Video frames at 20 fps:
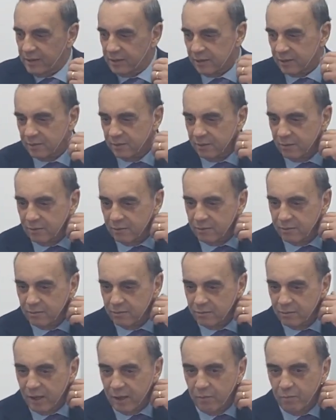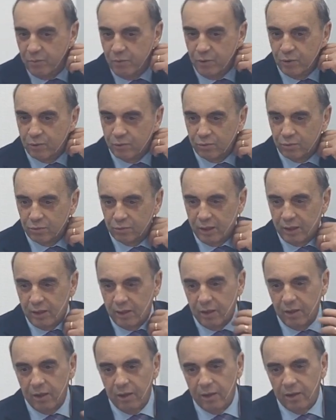It doesn't flap the
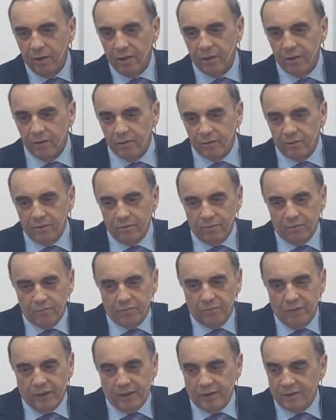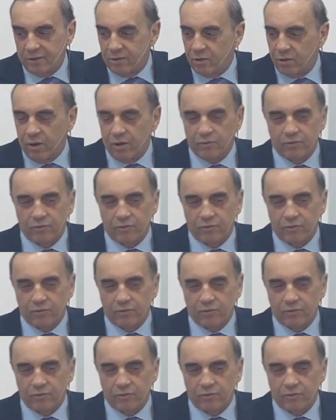wings, doesn't have a beak.